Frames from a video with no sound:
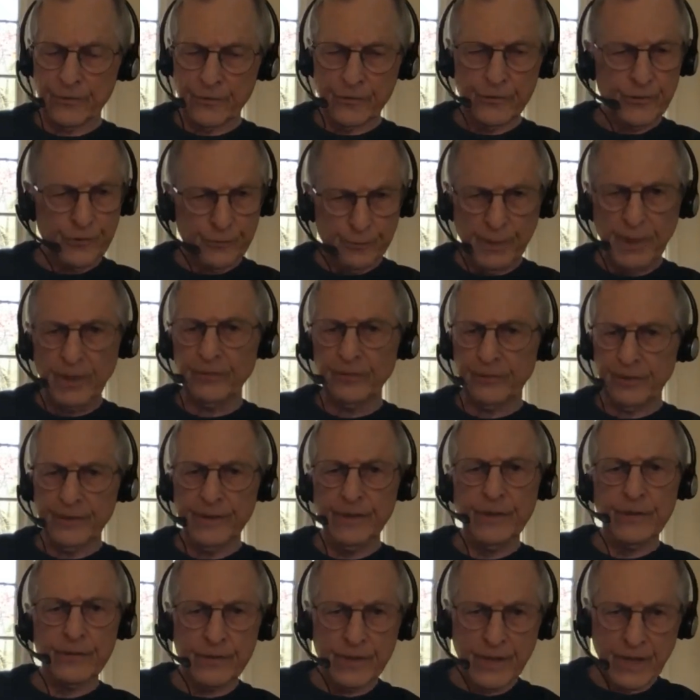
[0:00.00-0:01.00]
especially
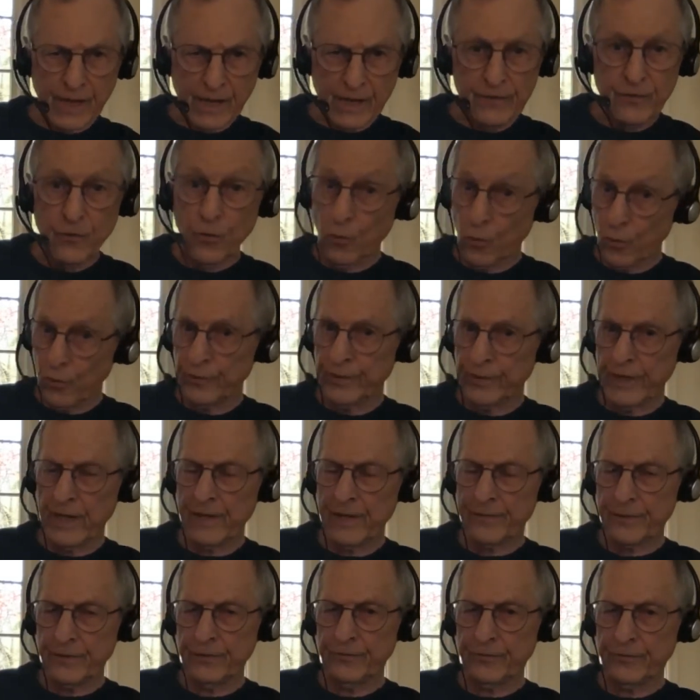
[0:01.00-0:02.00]
near death or
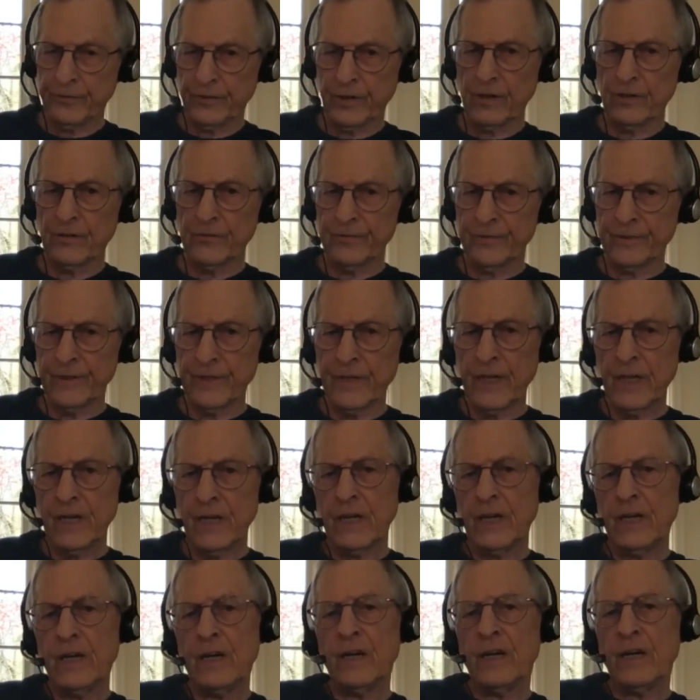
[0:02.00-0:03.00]
death itself,
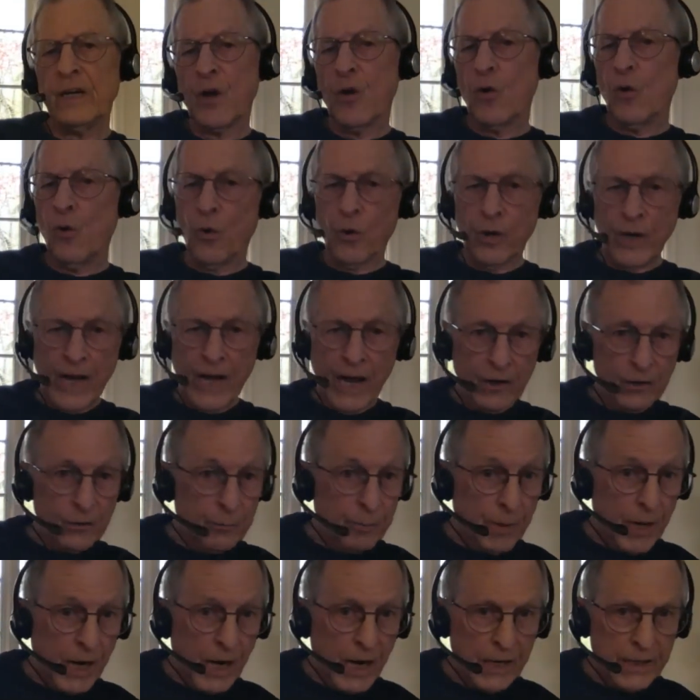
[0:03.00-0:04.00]
or an out of
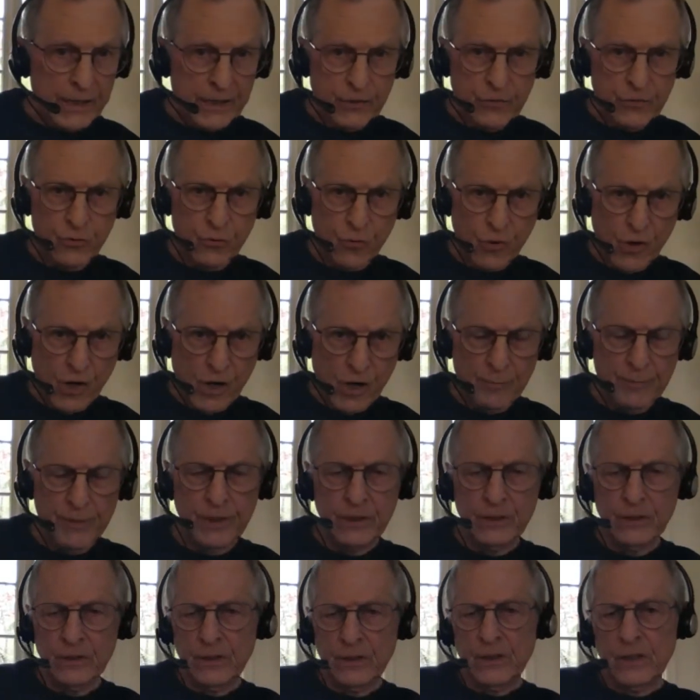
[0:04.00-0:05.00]
body
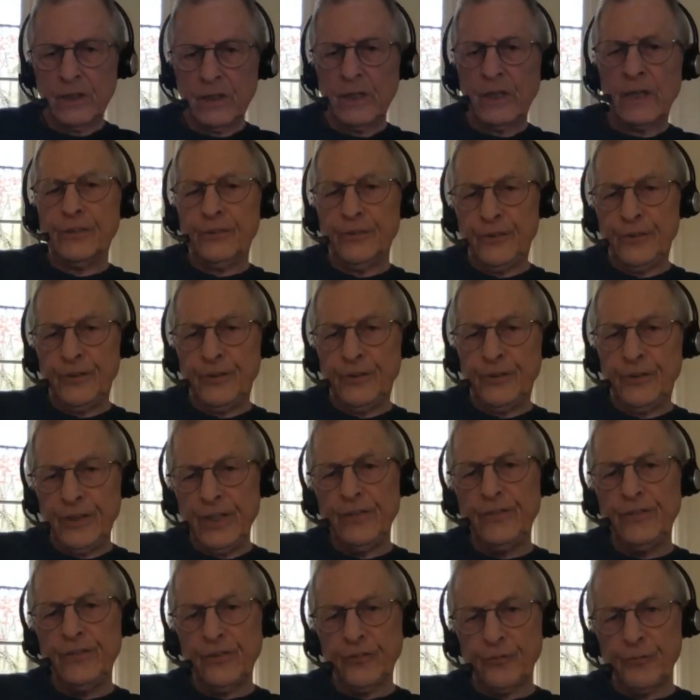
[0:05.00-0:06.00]
trauma,
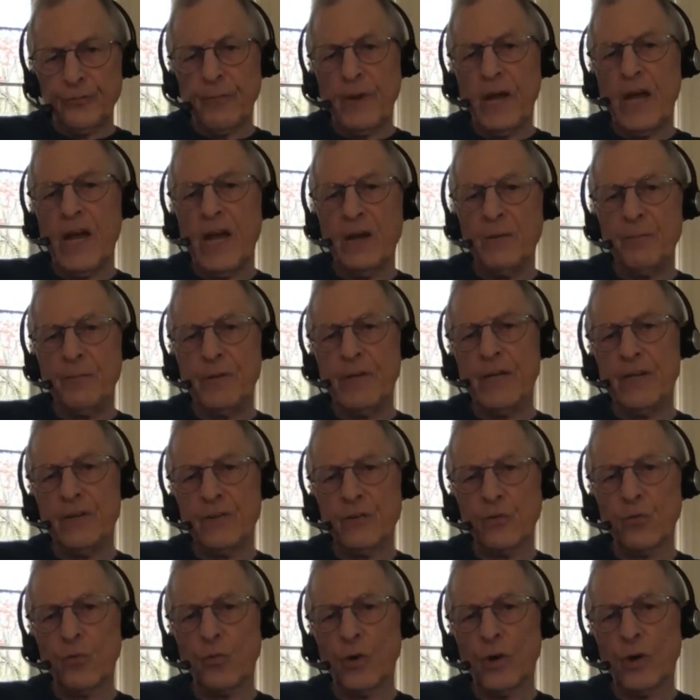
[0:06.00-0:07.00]
Jesus may be
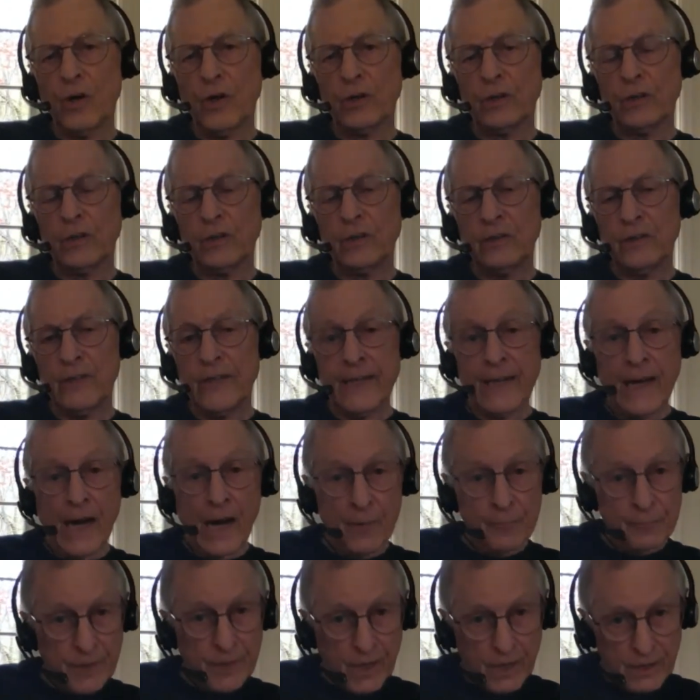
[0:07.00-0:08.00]
the one, and
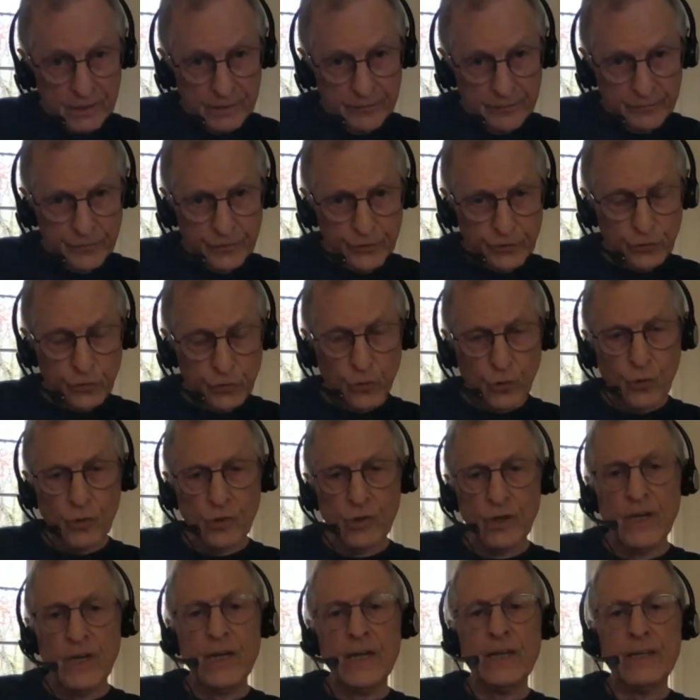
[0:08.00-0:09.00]
I'm not even sure
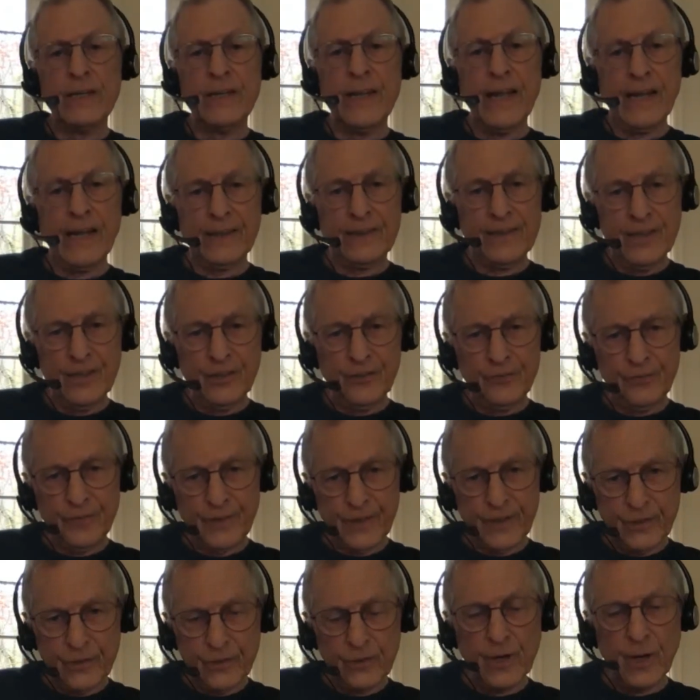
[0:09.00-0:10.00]
that this
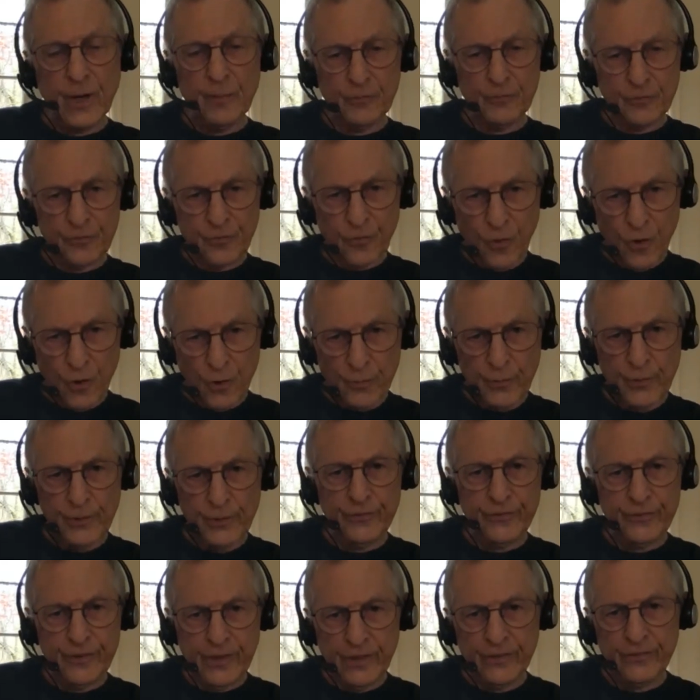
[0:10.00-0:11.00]
figure comes forward and
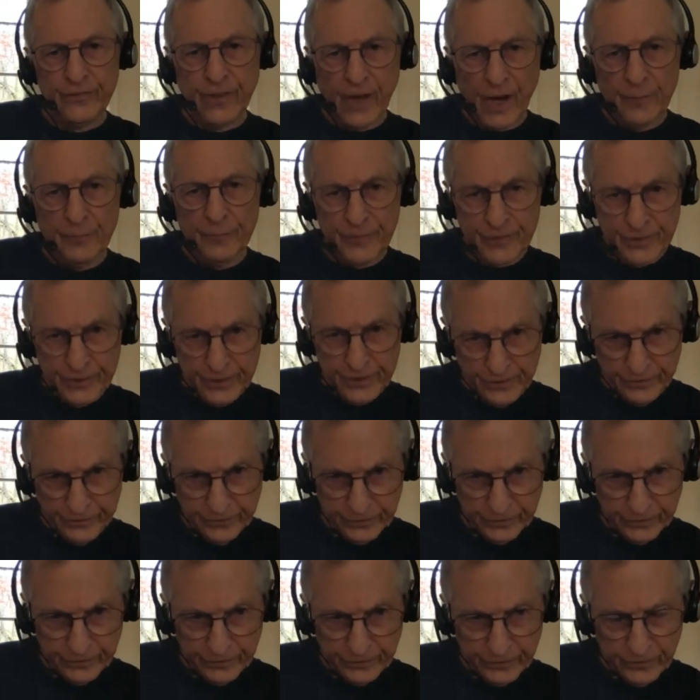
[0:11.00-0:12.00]
says, I'm
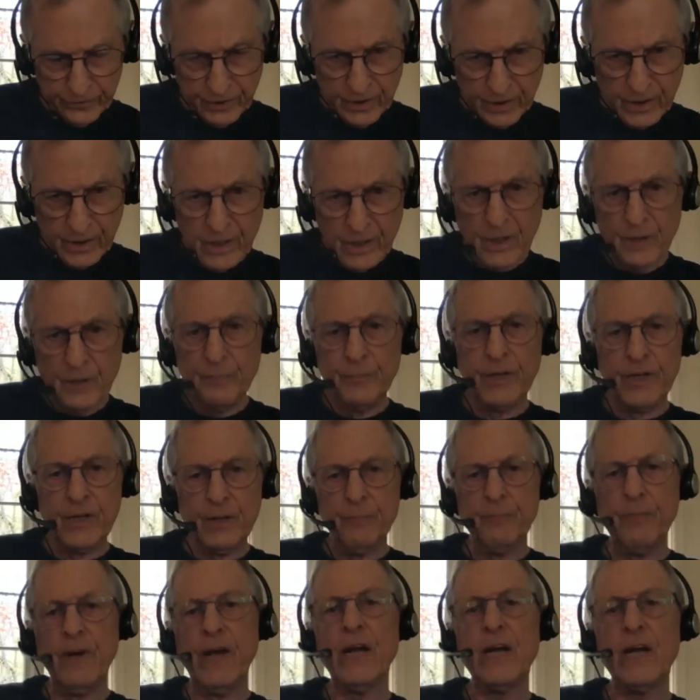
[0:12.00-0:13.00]
Jesus, but it
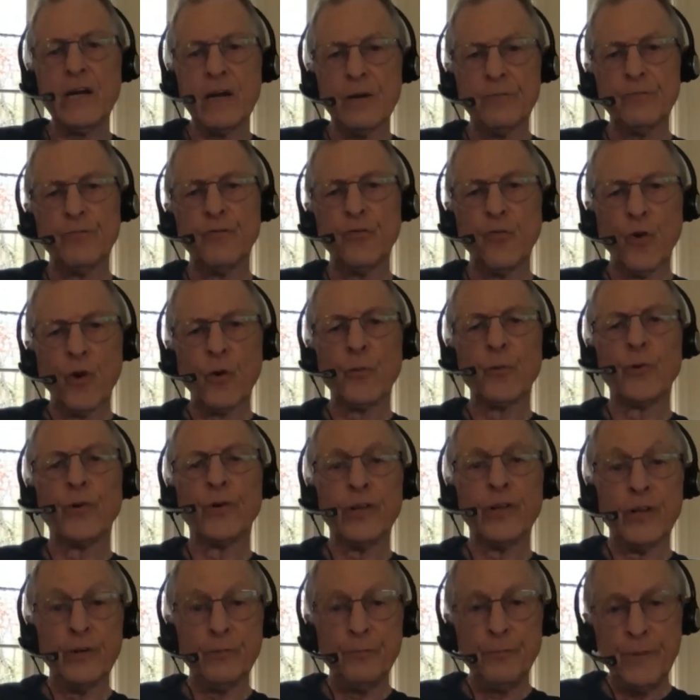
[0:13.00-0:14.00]
may come forward
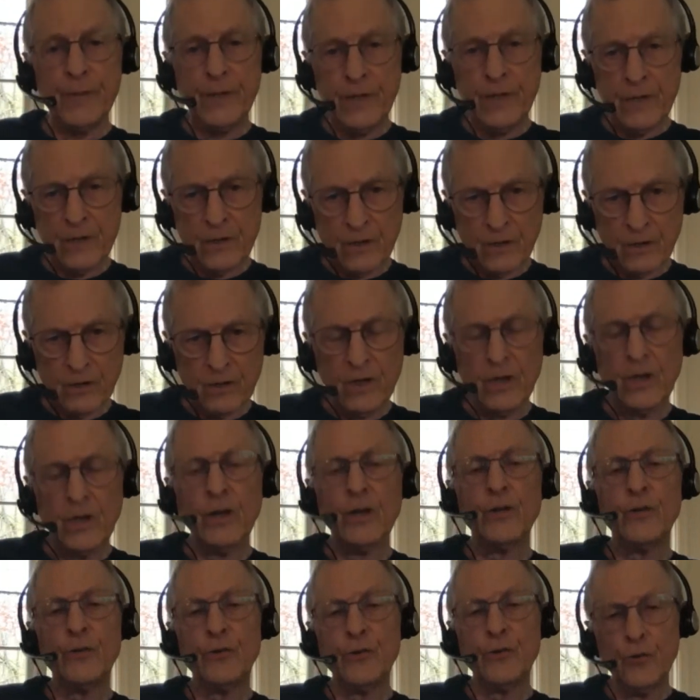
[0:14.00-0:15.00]
and appear
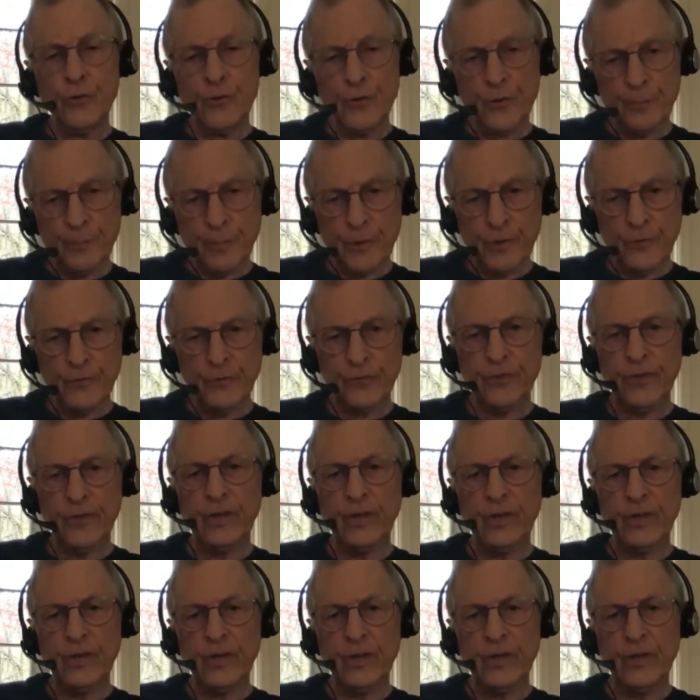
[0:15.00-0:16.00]
to the person
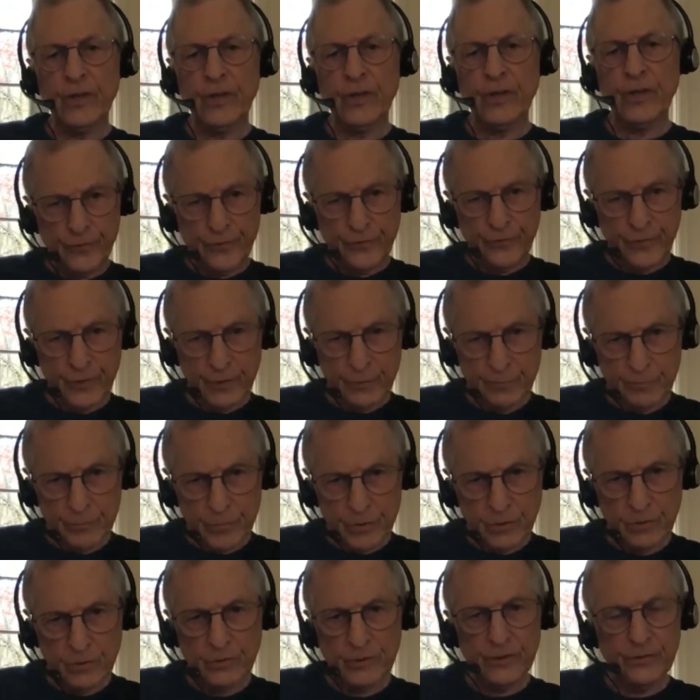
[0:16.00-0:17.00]
what their
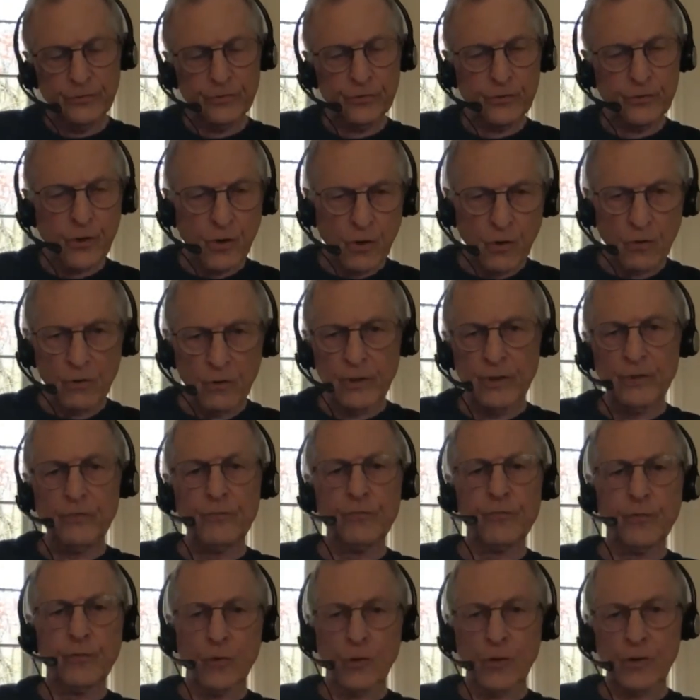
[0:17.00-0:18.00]
symbol is
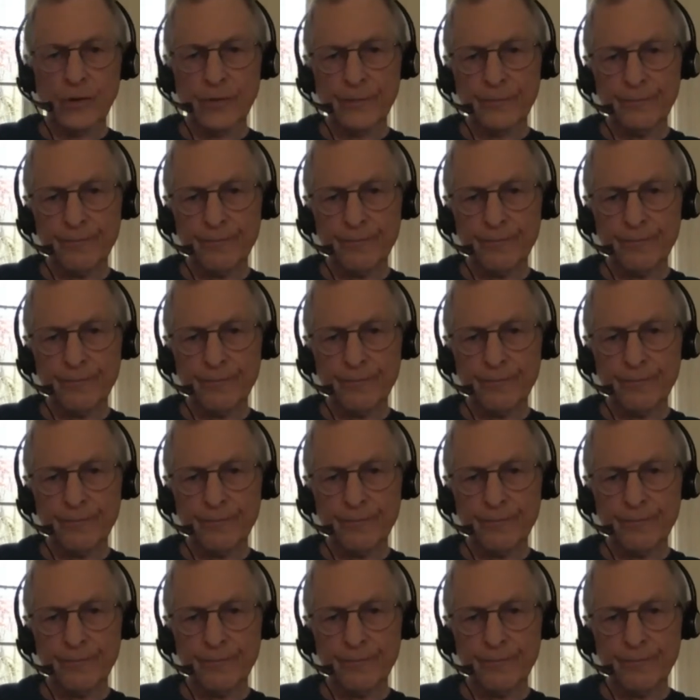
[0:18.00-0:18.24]
calling for.